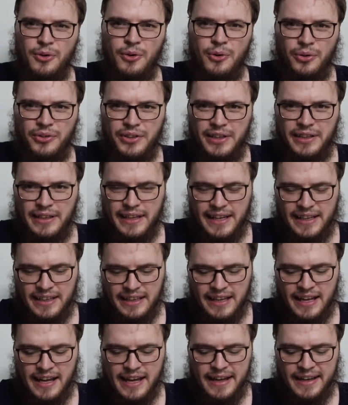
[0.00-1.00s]
old and
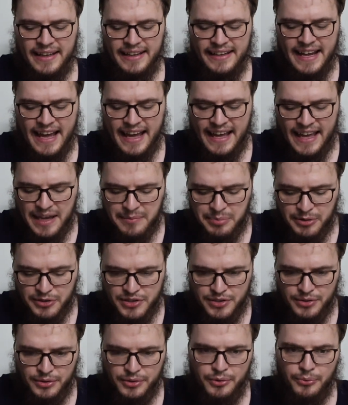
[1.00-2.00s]
like not able
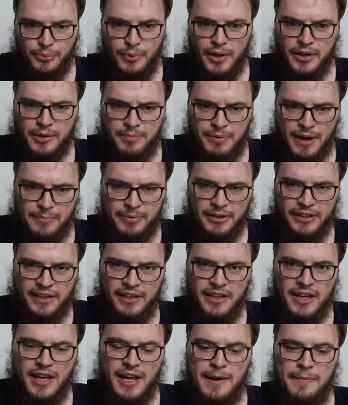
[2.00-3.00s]
to work properly,